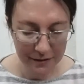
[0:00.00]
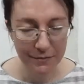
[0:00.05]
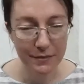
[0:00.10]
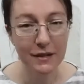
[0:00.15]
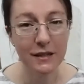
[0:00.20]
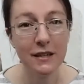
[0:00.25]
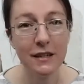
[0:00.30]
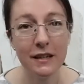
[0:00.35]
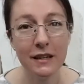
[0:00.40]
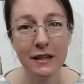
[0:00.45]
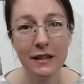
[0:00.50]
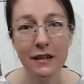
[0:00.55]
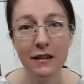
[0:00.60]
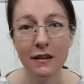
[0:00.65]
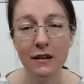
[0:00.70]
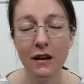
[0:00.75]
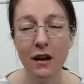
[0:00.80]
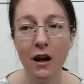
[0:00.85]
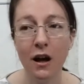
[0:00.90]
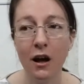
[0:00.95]
to be
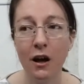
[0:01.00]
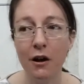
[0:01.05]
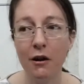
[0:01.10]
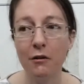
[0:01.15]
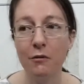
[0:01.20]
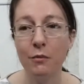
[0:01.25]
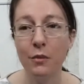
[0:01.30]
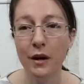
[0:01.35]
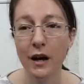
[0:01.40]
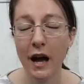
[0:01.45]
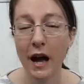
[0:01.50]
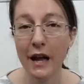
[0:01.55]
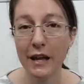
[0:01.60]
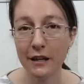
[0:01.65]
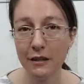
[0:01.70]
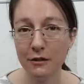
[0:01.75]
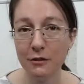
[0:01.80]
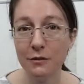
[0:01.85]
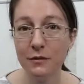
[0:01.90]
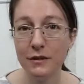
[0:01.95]
what I
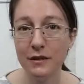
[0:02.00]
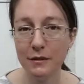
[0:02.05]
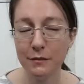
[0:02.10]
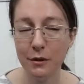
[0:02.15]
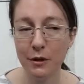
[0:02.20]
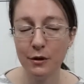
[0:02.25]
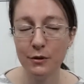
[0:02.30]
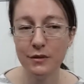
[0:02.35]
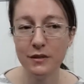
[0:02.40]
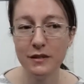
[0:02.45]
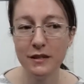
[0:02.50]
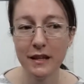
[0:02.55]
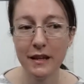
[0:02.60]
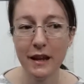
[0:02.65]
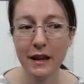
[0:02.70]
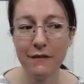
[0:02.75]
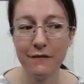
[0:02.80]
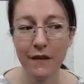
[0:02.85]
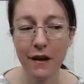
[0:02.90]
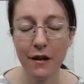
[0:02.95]
use the most, and
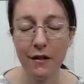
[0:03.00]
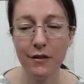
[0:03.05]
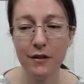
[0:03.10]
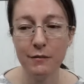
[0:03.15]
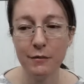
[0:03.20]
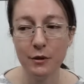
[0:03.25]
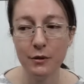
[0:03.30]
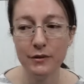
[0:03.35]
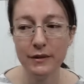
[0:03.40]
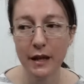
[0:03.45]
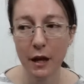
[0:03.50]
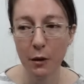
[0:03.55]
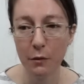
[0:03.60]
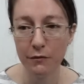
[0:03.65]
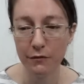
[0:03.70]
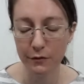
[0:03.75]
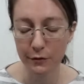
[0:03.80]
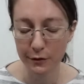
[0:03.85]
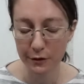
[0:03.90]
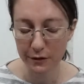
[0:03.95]
I found the most
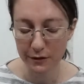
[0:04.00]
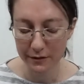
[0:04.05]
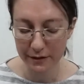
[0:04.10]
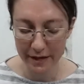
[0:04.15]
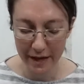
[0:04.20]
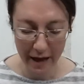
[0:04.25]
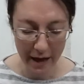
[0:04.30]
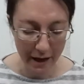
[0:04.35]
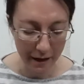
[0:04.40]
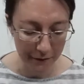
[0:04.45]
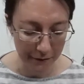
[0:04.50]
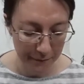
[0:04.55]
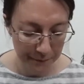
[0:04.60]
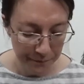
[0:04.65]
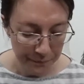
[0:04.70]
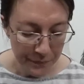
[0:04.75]
helpful to have.